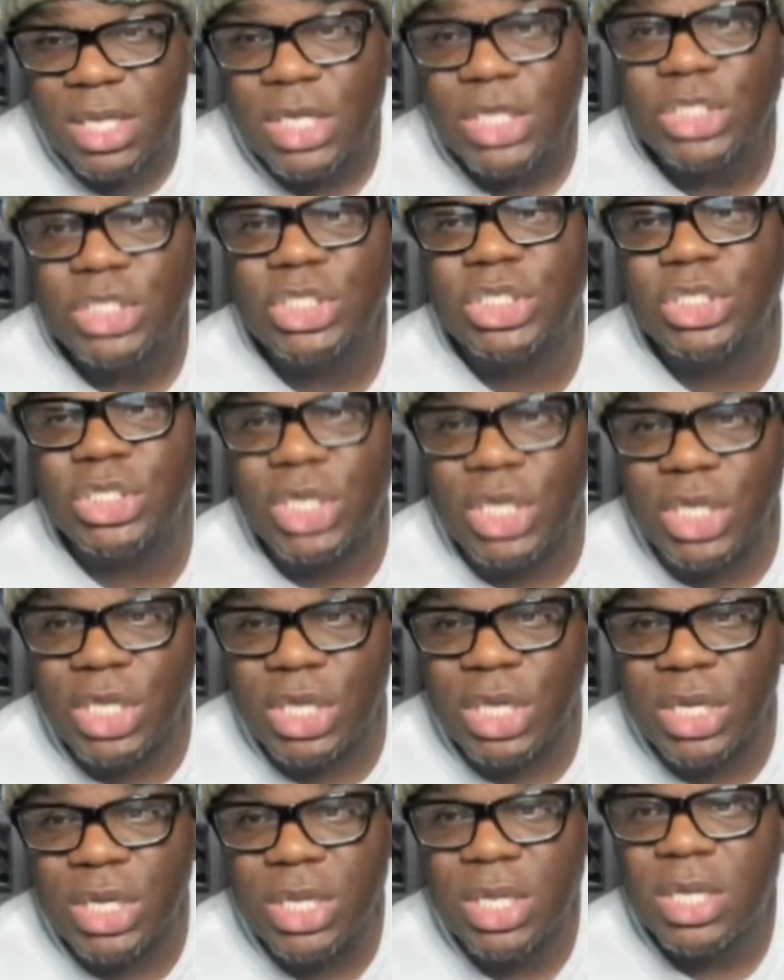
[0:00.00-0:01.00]

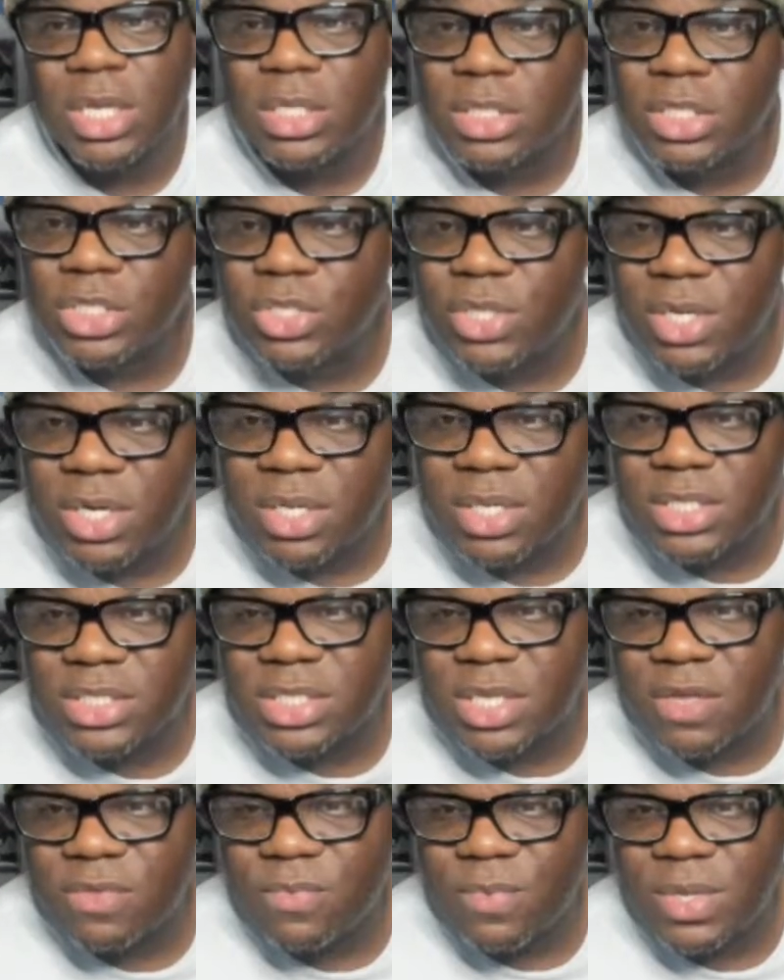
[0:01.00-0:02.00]
Shit. Did you hit on the
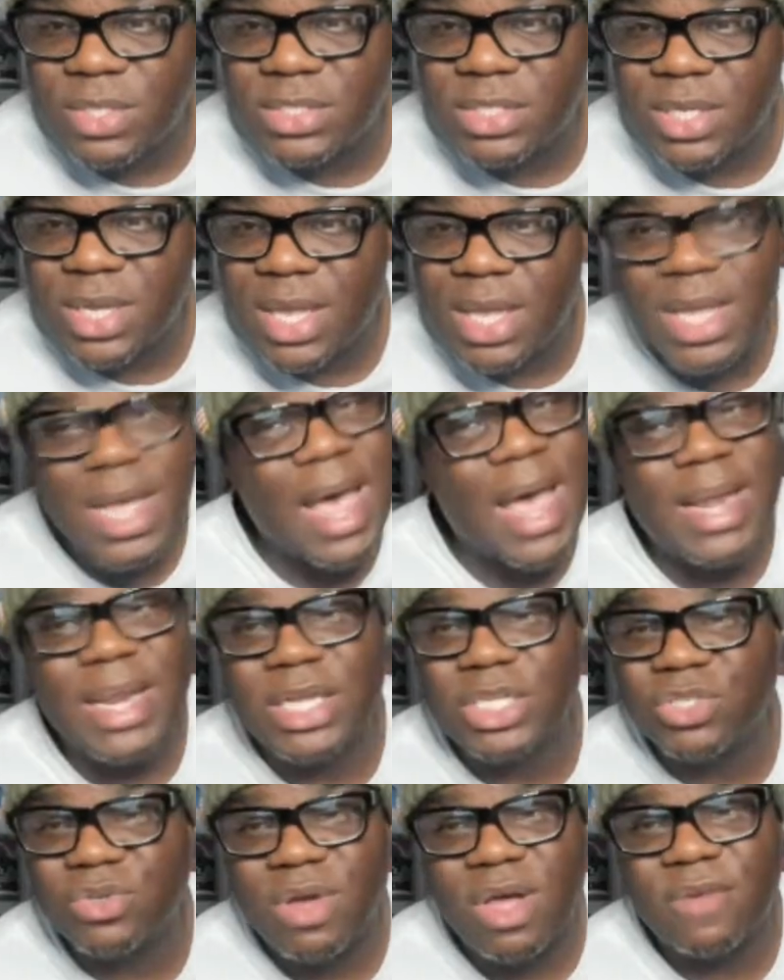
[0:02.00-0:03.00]
stealth ones today? I
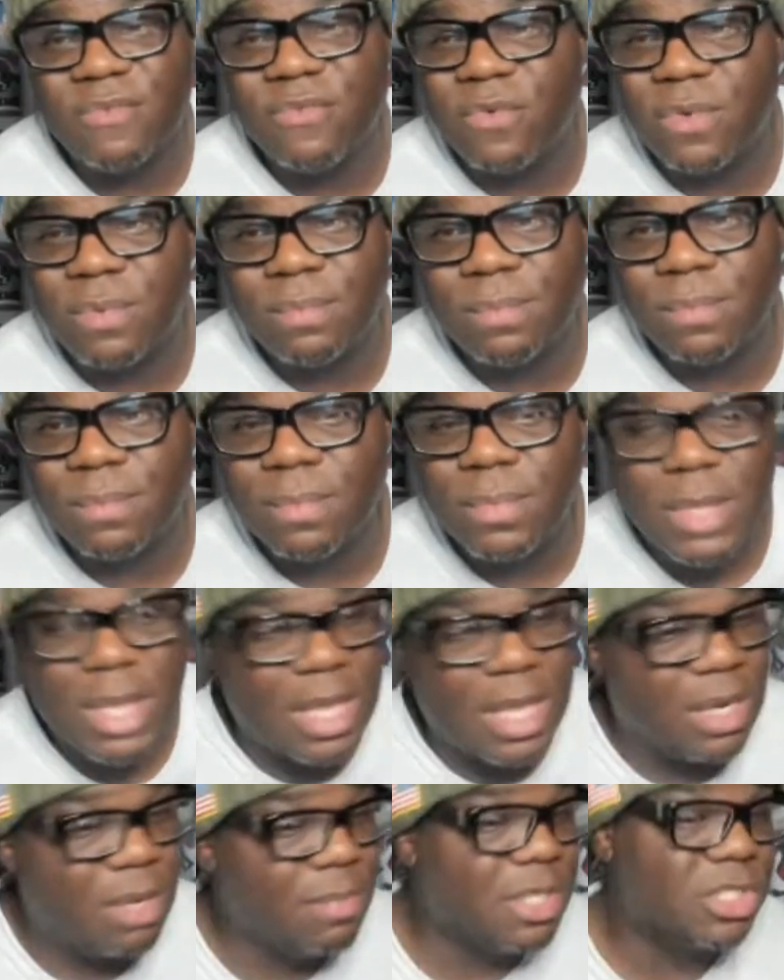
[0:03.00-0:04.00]
didn't try for them.
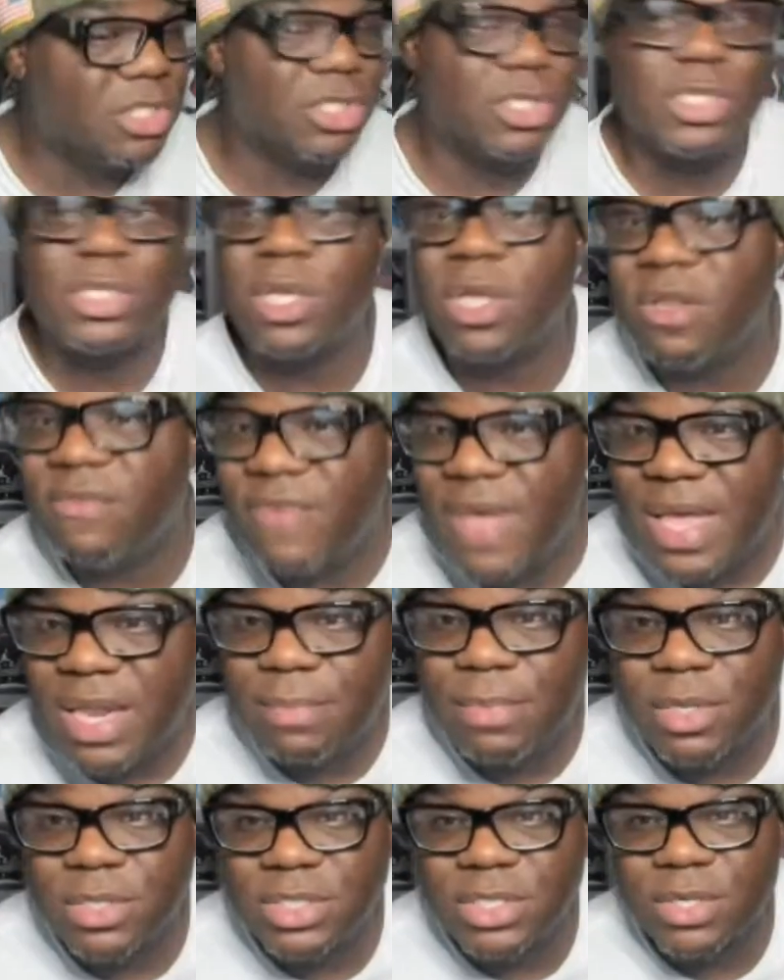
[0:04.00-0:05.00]
And them bitches are still
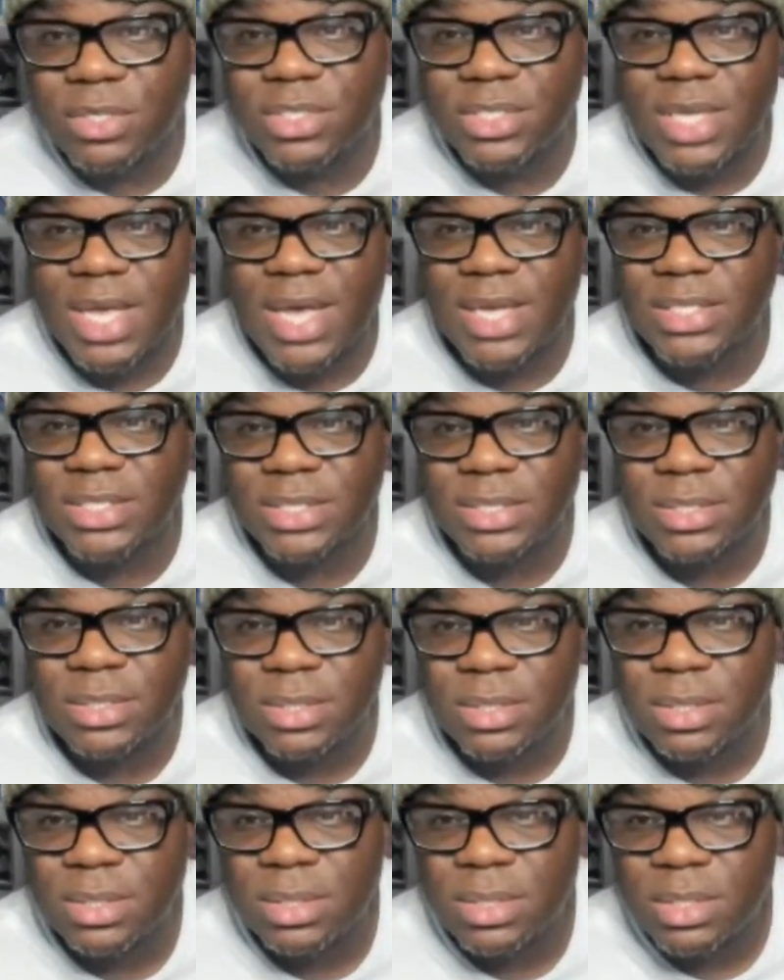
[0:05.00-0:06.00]
available in certain size.
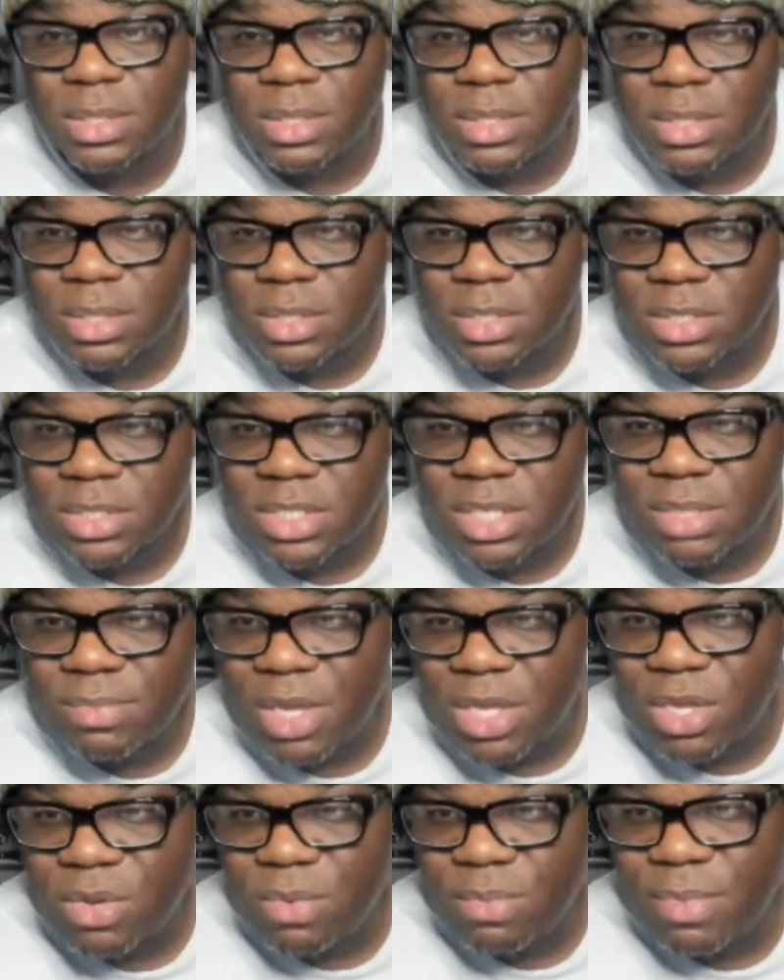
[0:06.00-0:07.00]
T
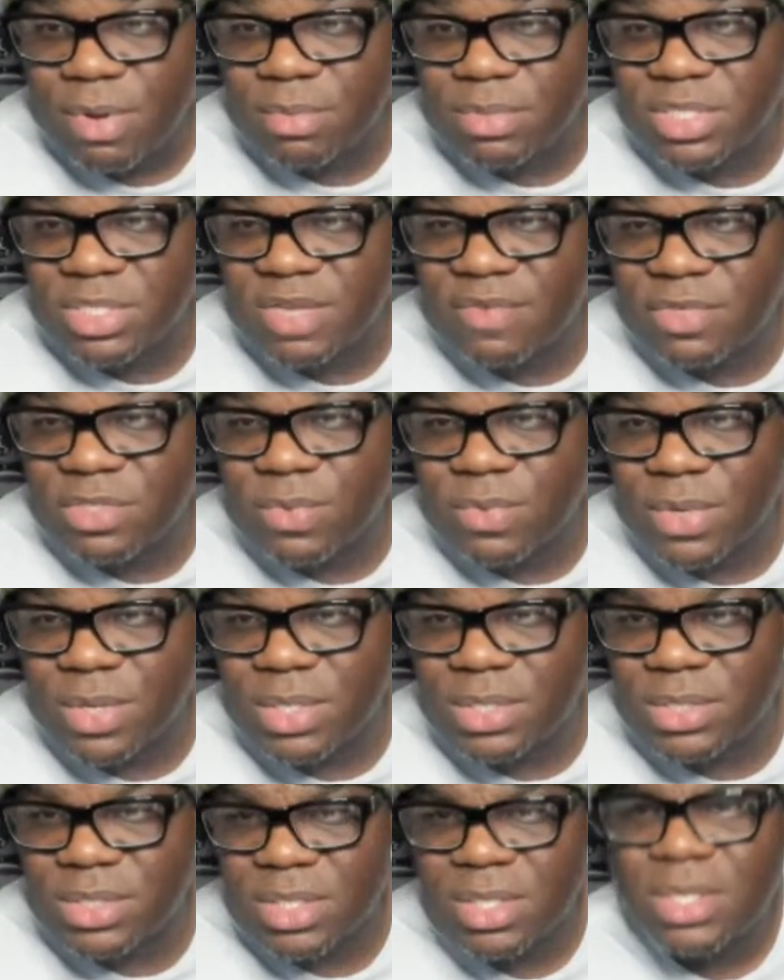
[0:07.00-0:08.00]
Meg, you remember them
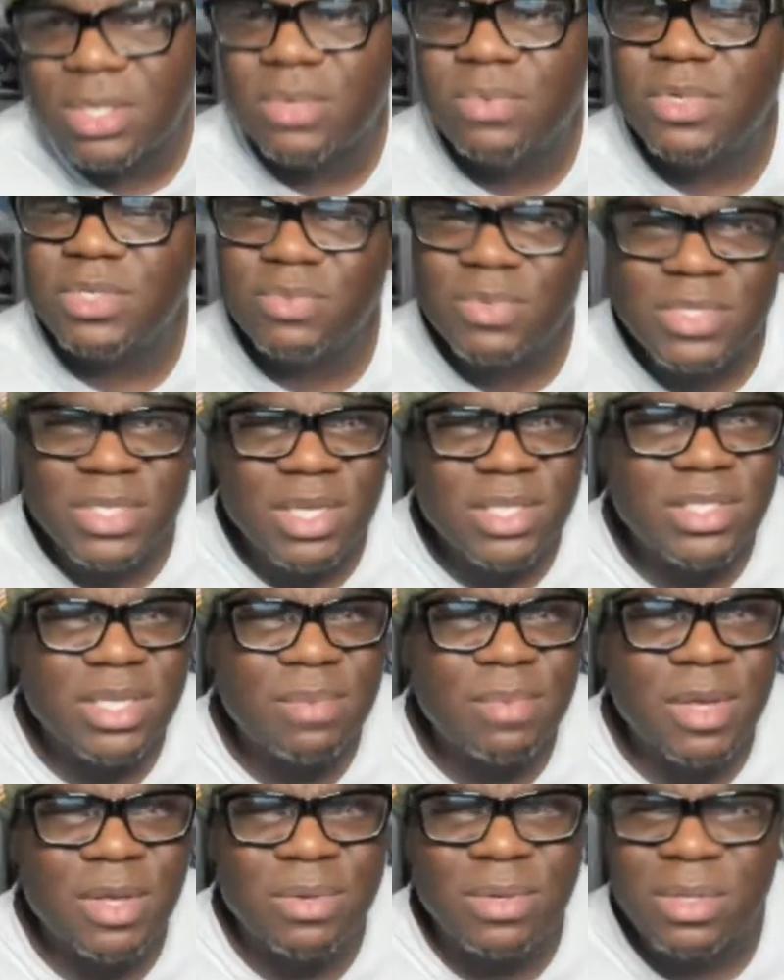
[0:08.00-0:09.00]
720s? Which one y'all
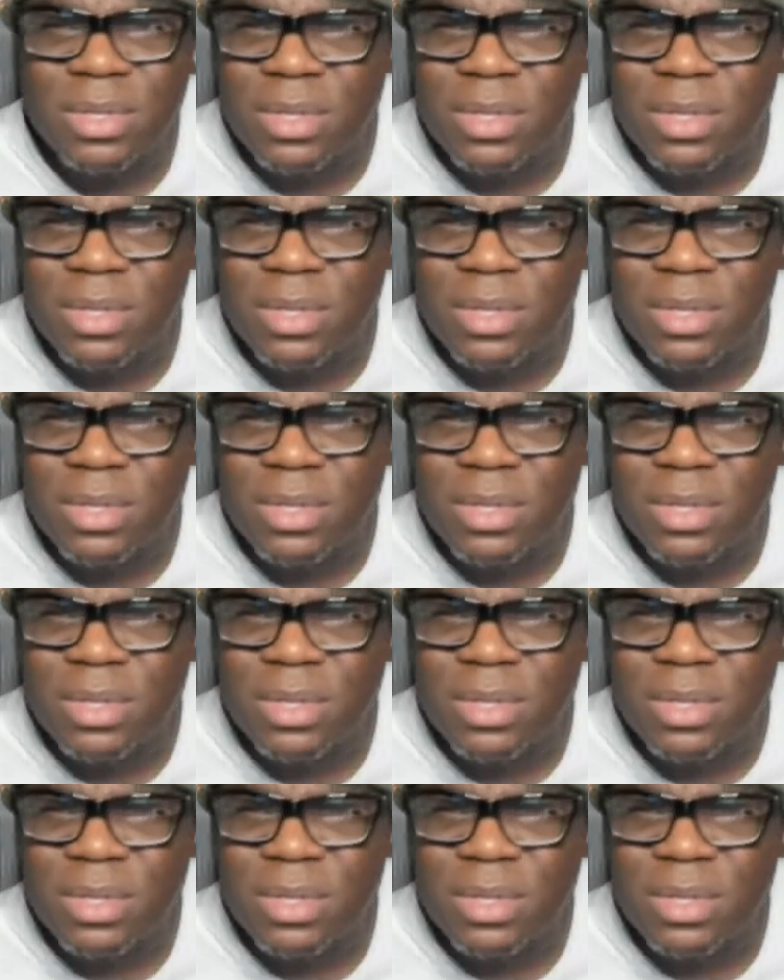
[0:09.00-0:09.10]
talking about?